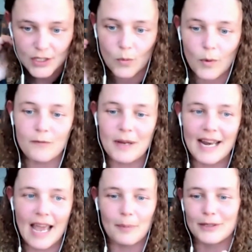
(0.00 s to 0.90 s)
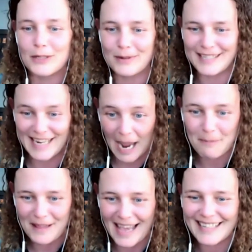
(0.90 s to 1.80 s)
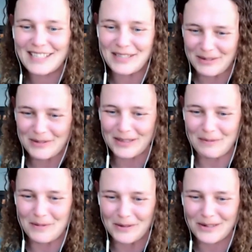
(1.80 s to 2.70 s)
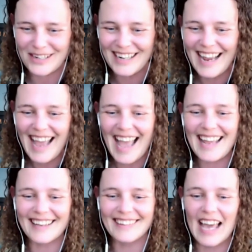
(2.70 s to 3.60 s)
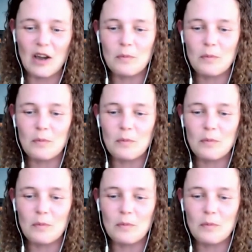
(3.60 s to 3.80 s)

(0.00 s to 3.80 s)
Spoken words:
So we've been able to adapt that to the computer and allow